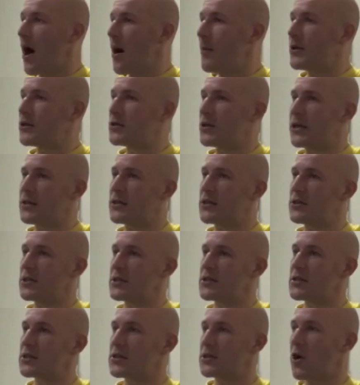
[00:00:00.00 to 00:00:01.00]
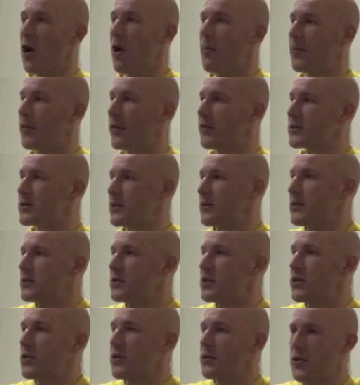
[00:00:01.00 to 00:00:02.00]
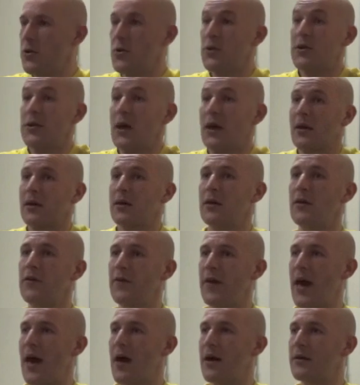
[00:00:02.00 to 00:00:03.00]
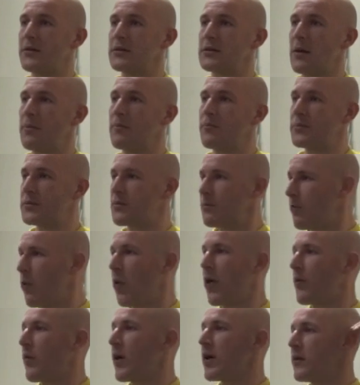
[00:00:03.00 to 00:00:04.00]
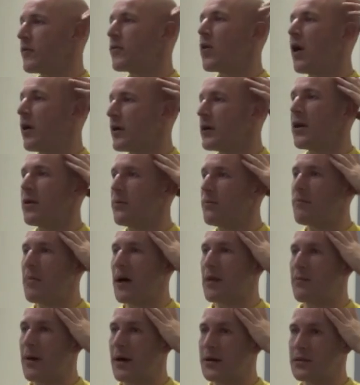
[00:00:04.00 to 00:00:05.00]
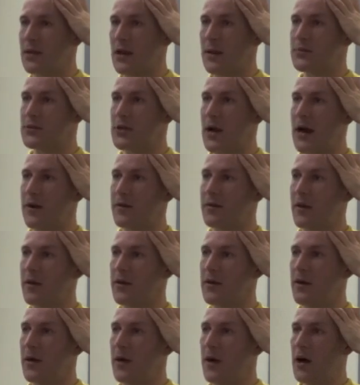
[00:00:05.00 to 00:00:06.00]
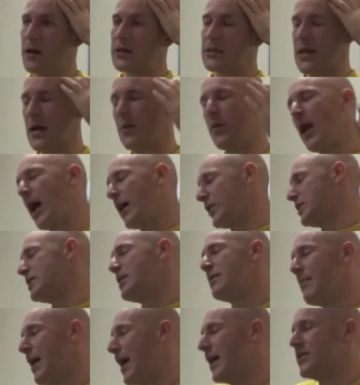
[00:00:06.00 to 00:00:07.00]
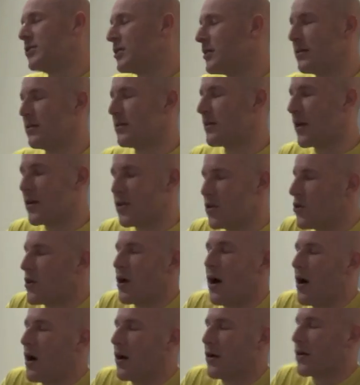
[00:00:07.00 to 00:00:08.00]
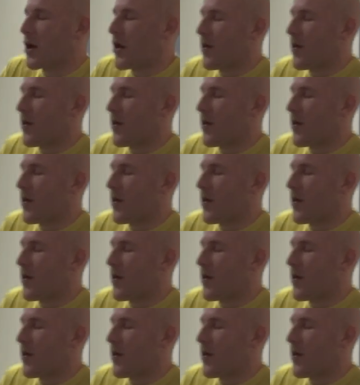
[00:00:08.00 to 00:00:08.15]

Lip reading: arbitrary to just stop as soon as you think you've hit some point where you've got mathematical abstracta, and to say, well, I just imagine that you can't